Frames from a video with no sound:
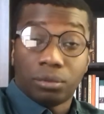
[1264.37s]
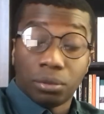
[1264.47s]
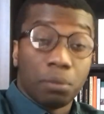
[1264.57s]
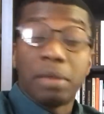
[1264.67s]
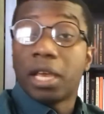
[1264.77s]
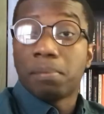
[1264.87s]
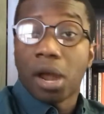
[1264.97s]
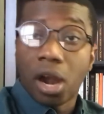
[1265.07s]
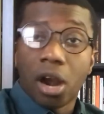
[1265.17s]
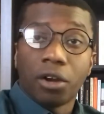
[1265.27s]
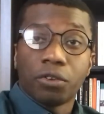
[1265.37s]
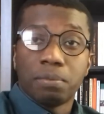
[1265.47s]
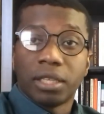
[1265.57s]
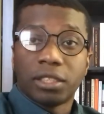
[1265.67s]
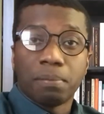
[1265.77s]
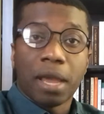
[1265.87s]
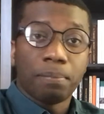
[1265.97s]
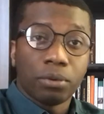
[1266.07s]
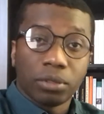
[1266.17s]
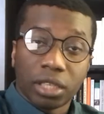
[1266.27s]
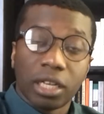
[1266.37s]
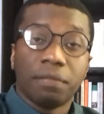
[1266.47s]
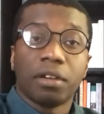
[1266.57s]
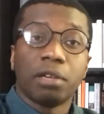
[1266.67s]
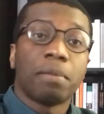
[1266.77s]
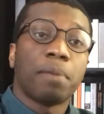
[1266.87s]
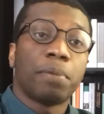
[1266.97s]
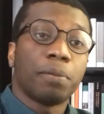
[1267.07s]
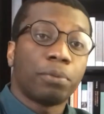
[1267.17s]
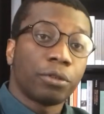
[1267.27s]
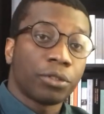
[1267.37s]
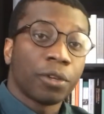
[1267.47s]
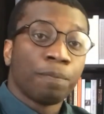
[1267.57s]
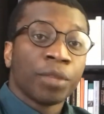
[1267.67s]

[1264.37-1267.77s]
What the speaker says: to make my arguments in my books and even in my papers.